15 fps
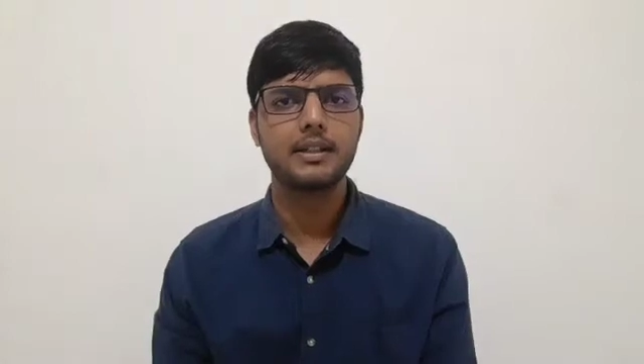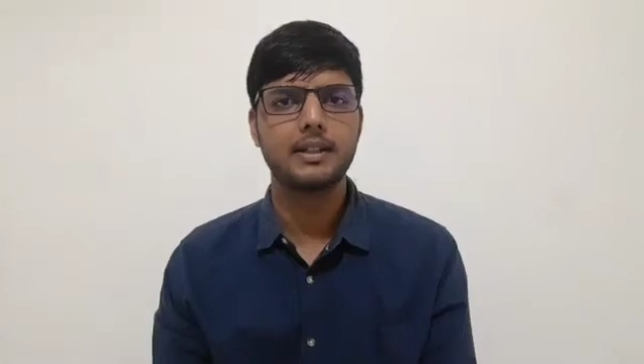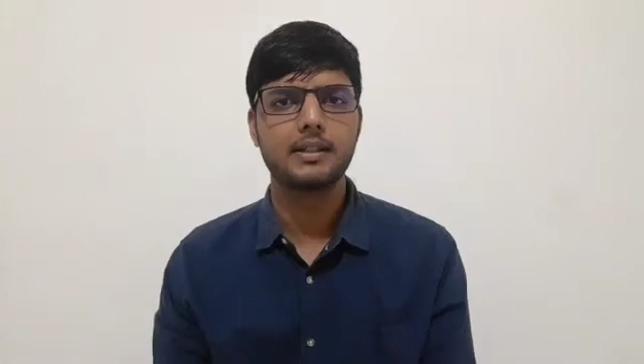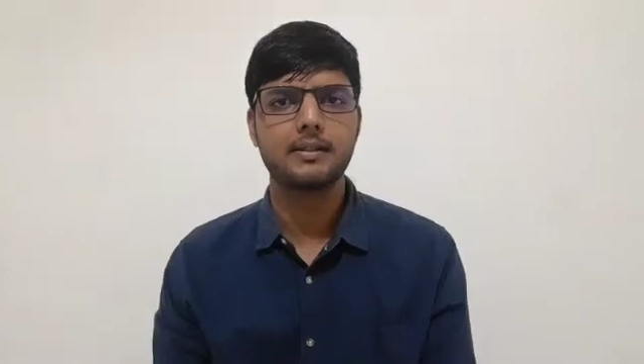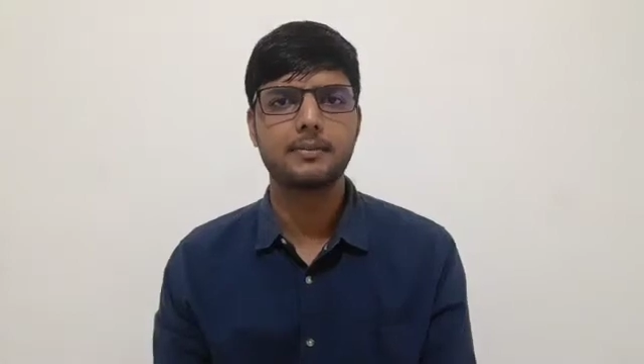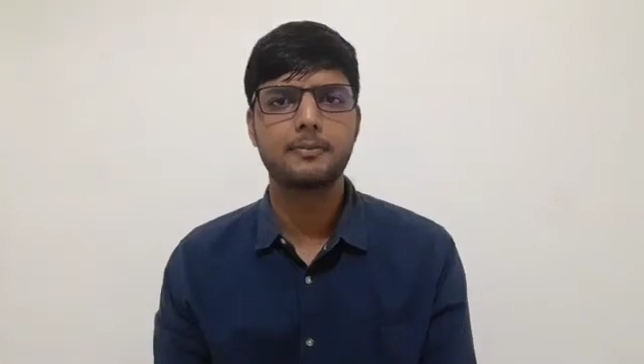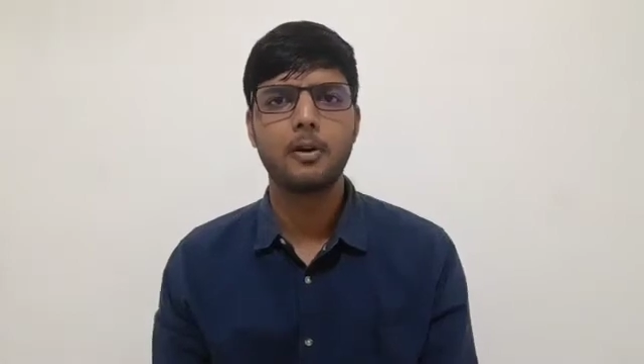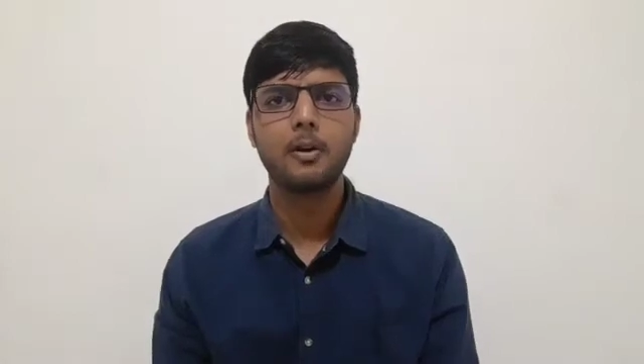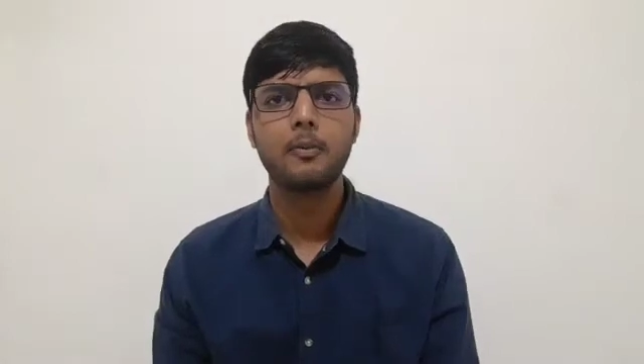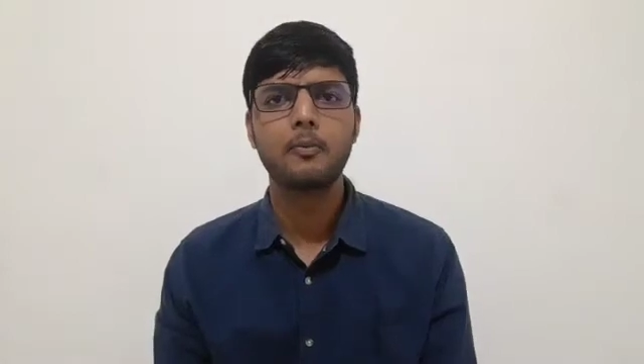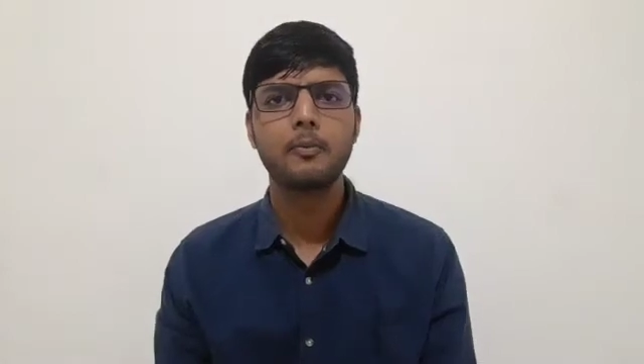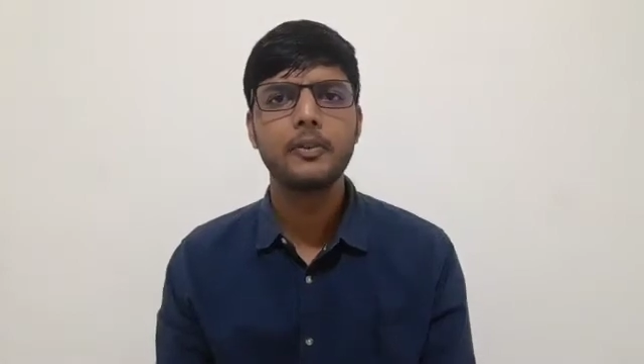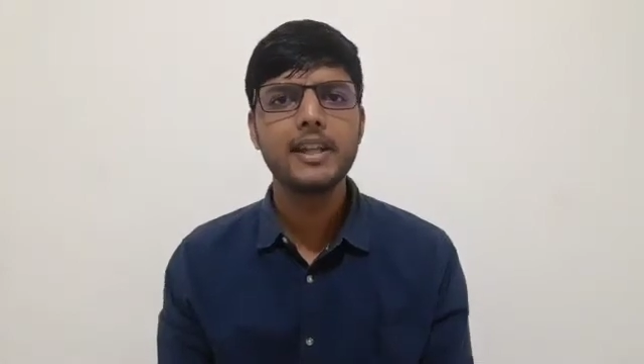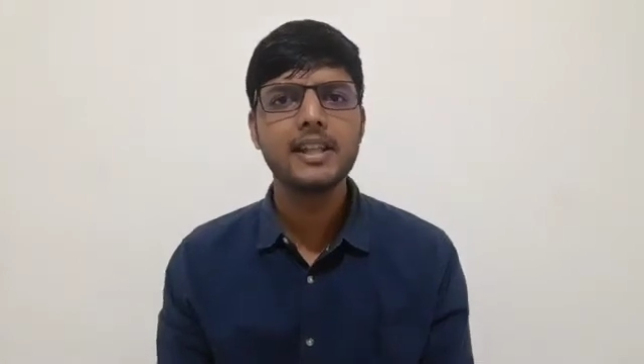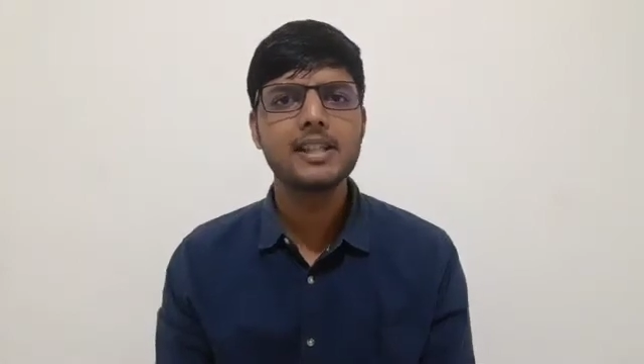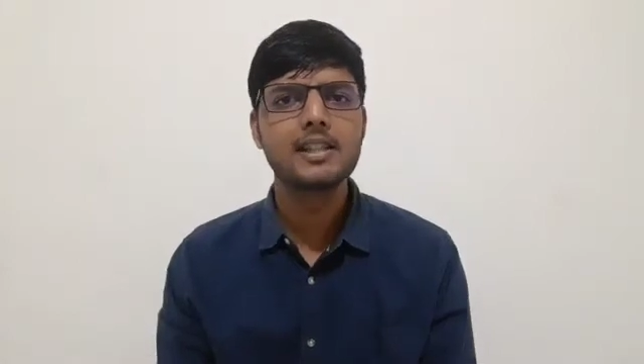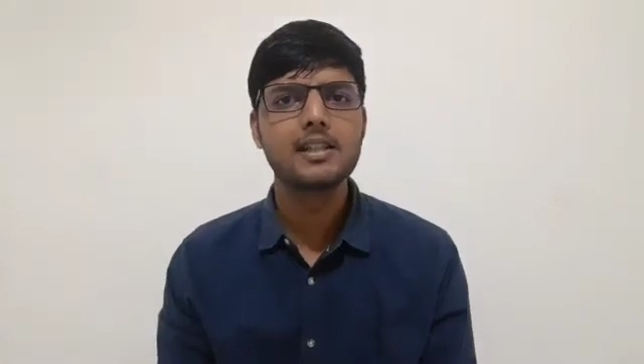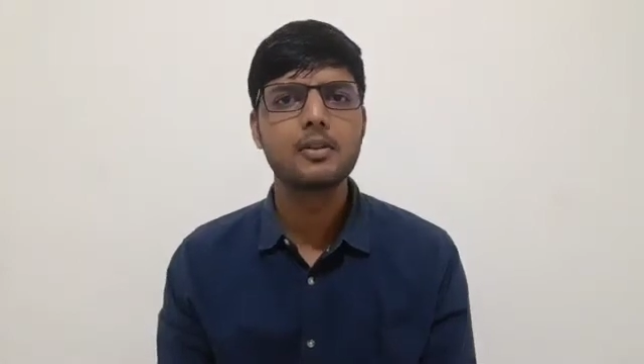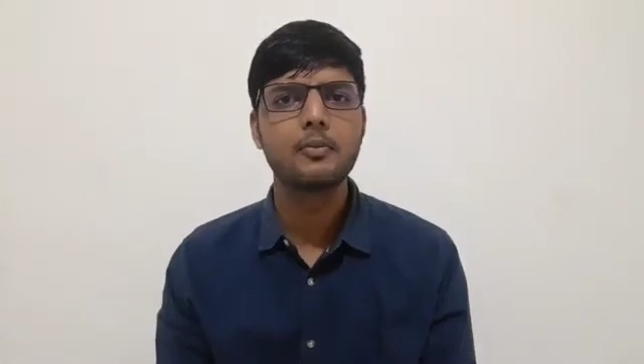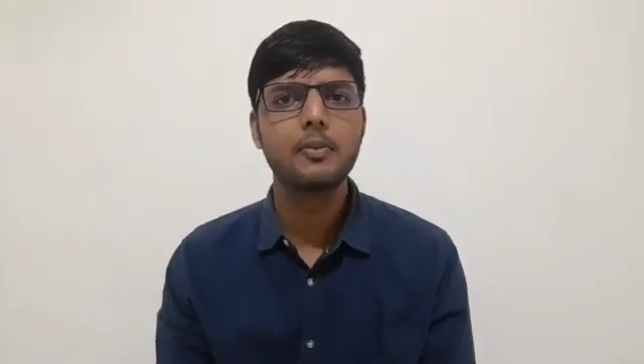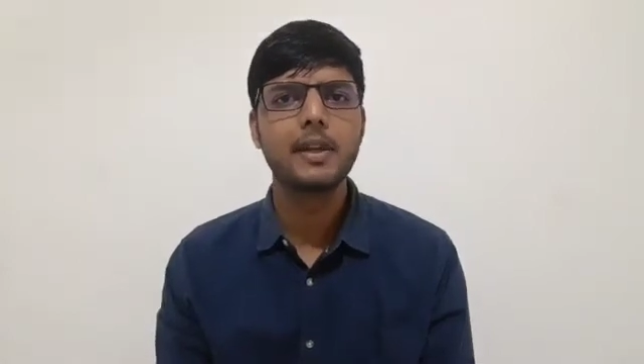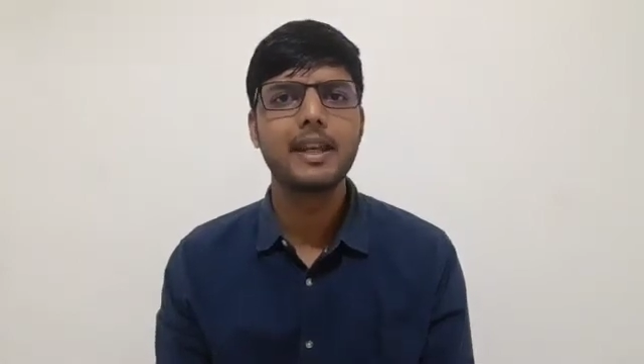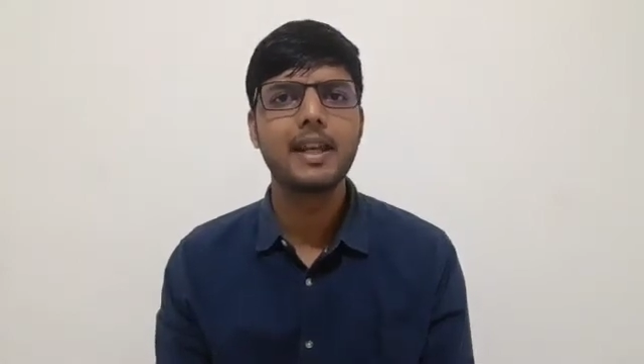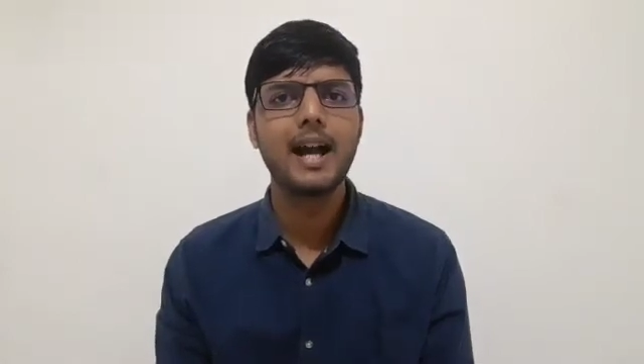Yes, from which we